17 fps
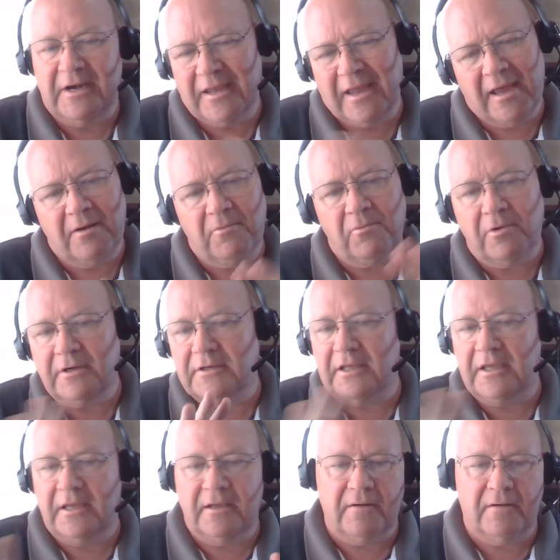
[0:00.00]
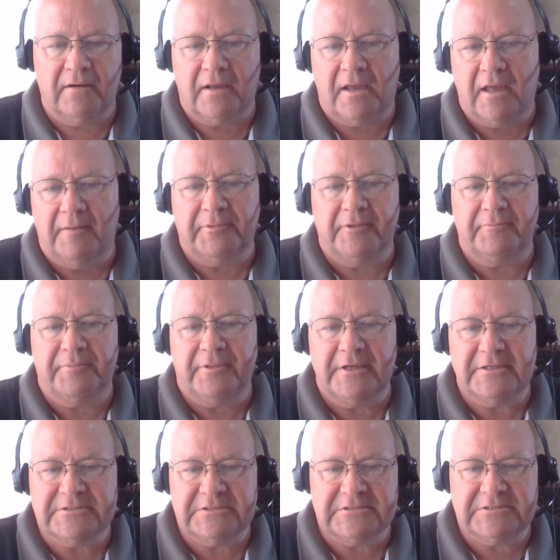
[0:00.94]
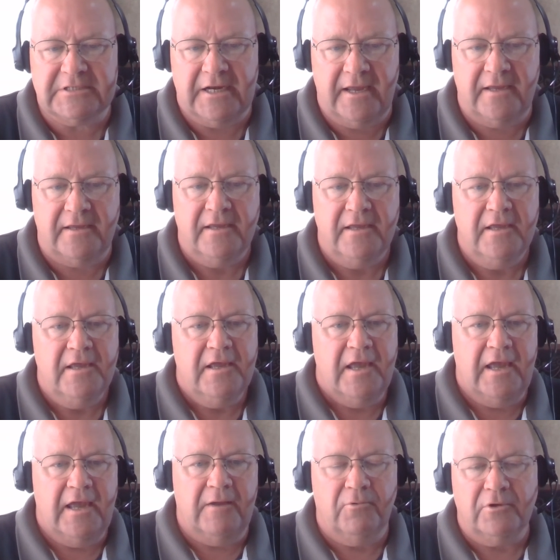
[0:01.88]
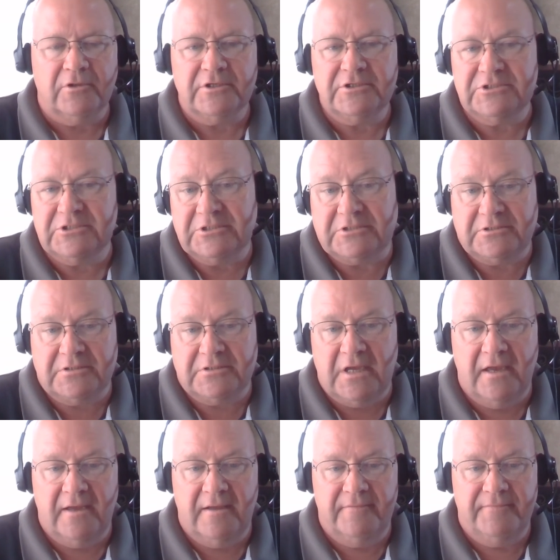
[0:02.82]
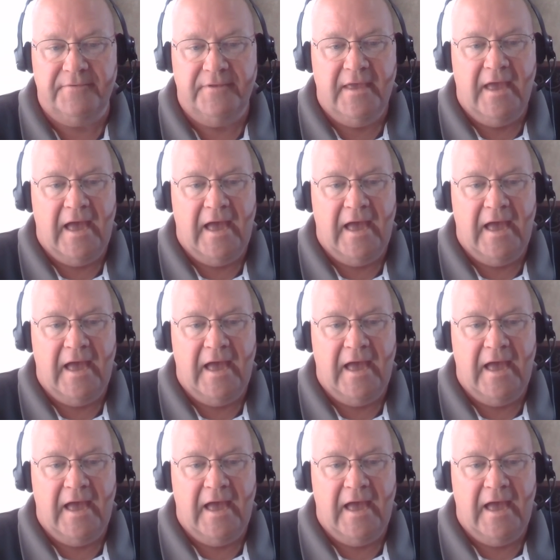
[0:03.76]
but I kind of wanted to hit on a couple of places today and really just uh,